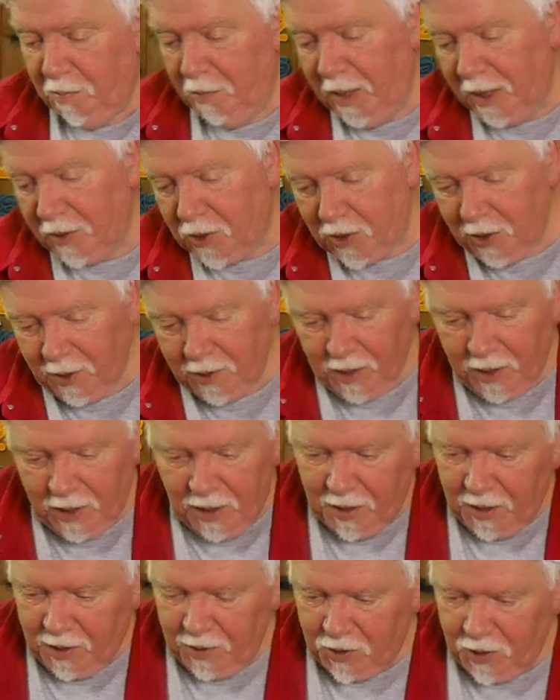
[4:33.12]
mix in
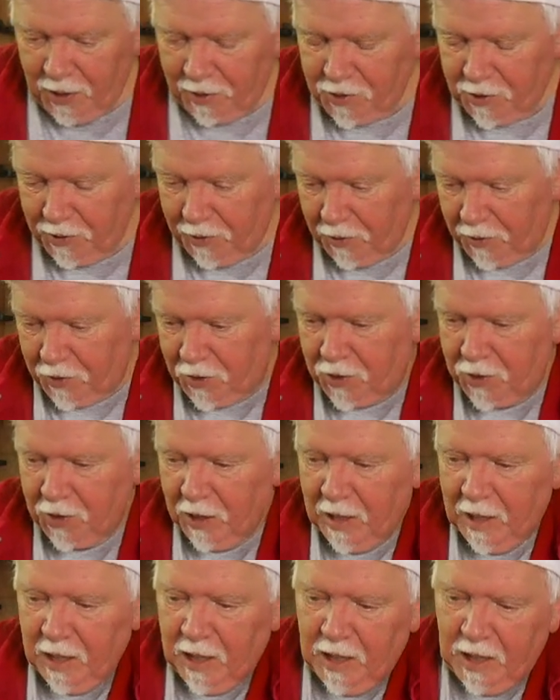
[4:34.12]
the chestnuts
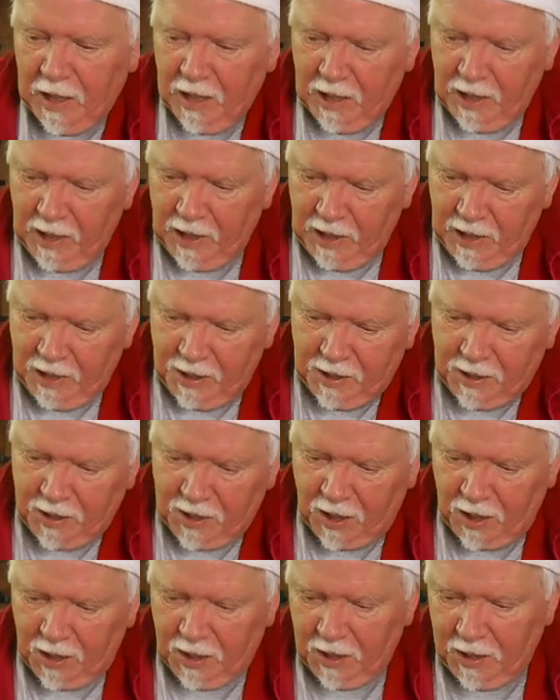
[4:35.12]

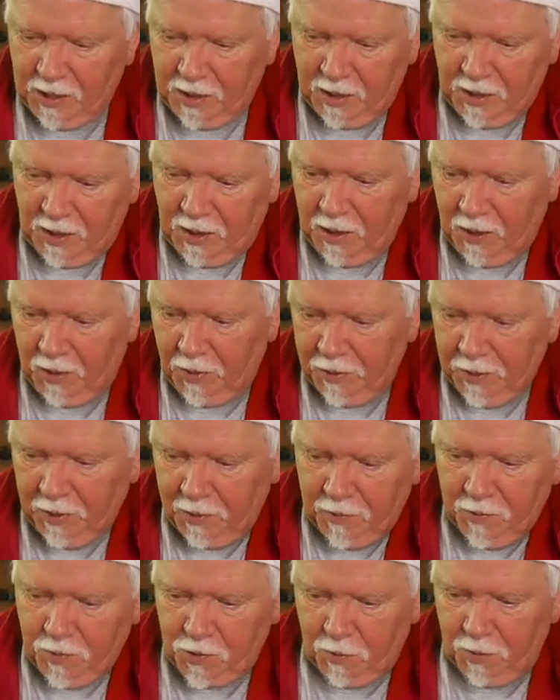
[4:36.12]
and the
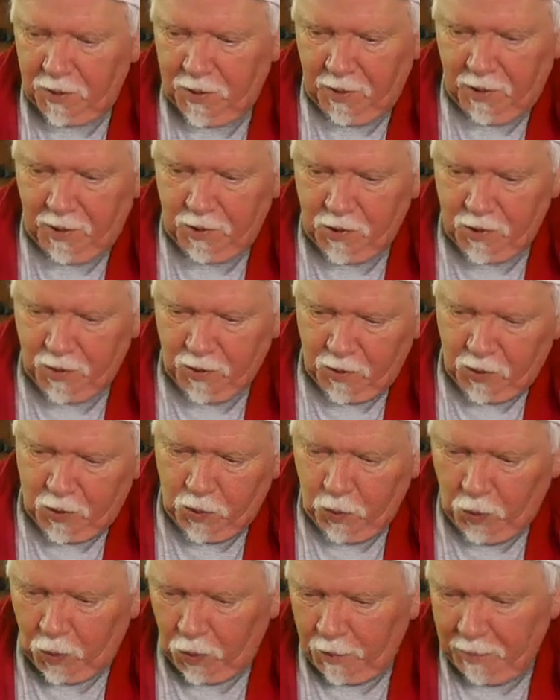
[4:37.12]
onions, which are nice and
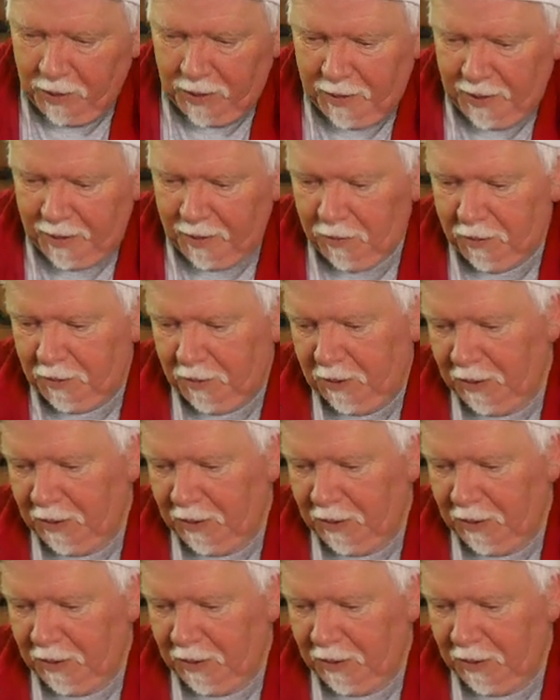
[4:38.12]
cool by now.